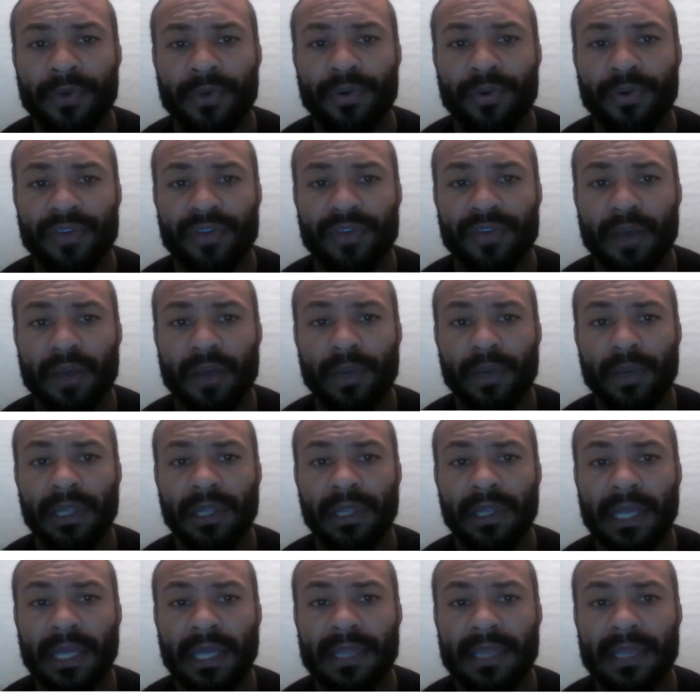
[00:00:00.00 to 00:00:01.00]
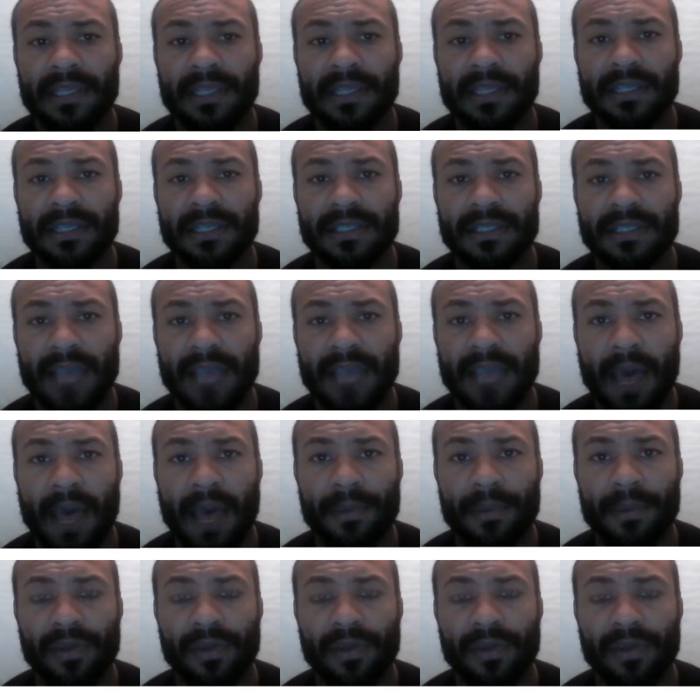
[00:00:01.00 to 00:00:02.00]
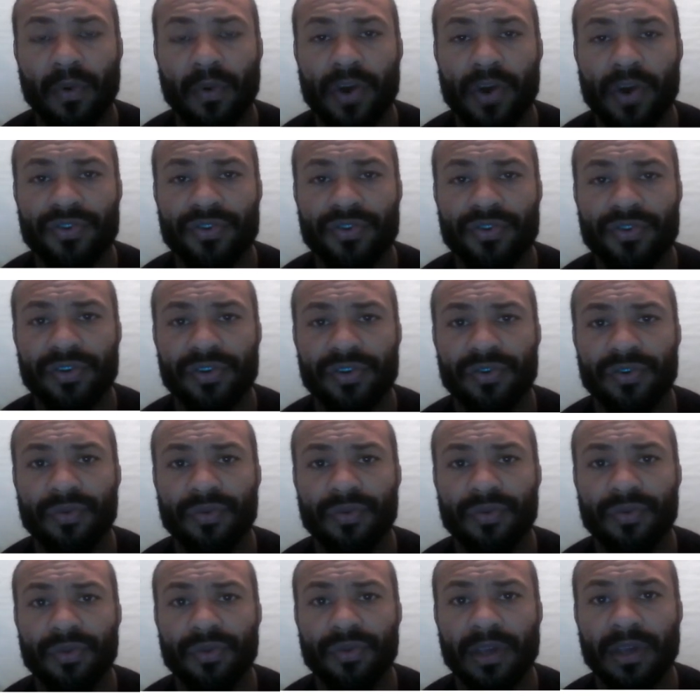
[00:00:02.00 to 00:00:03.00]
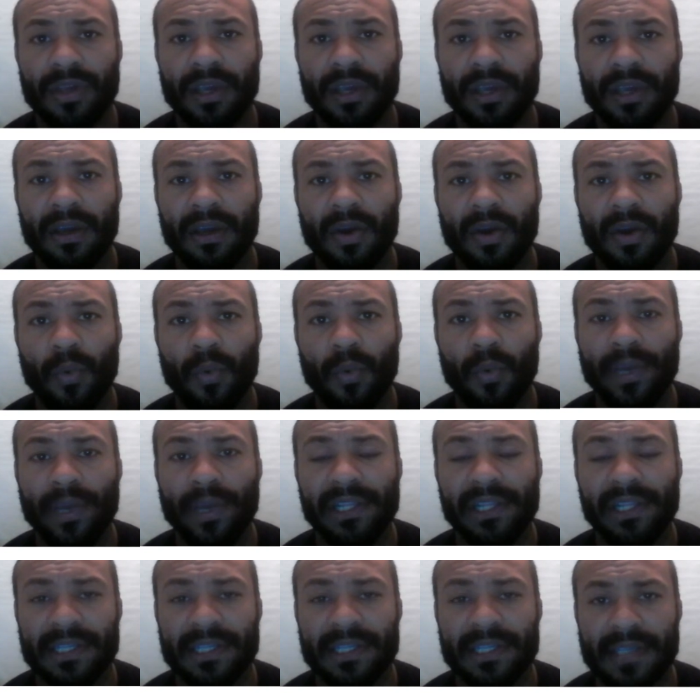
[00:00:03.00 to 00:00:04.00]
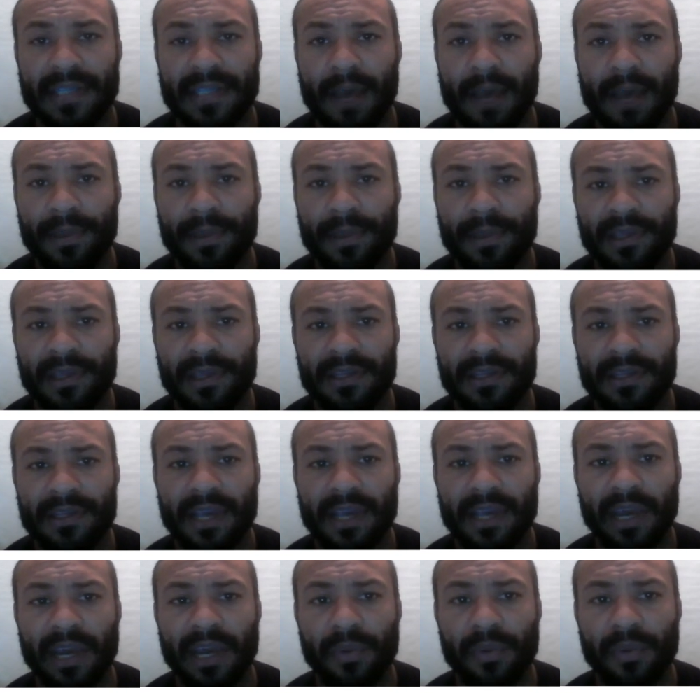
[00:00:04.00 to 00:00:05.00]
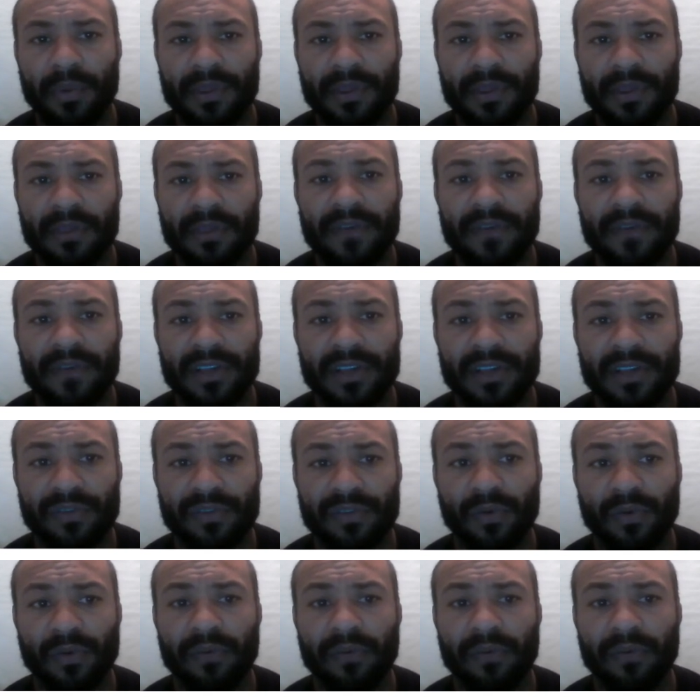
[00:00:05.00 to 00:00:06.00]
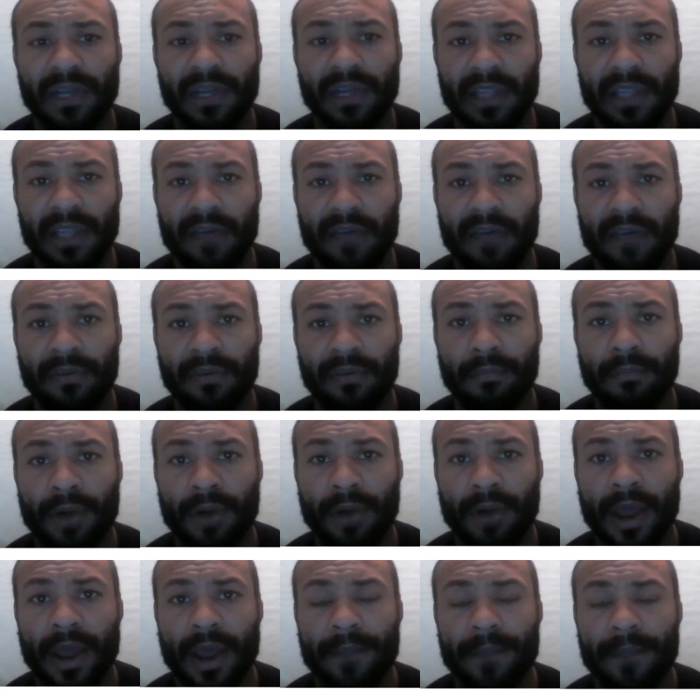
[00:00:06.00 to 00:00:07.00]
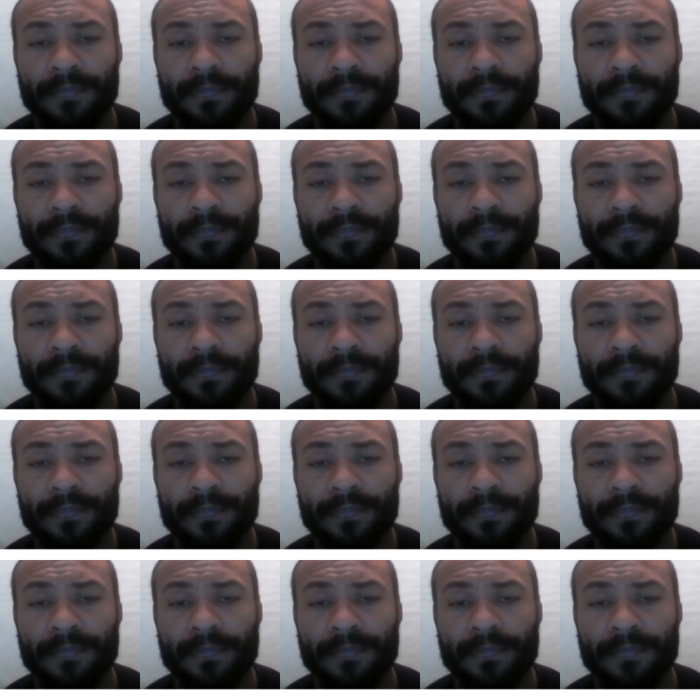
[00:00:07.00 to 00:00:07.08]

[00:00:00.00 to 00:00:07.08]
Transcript: which they would link this Sabbath in question to the weekly Sabbath contained within the festival of unleavened bread.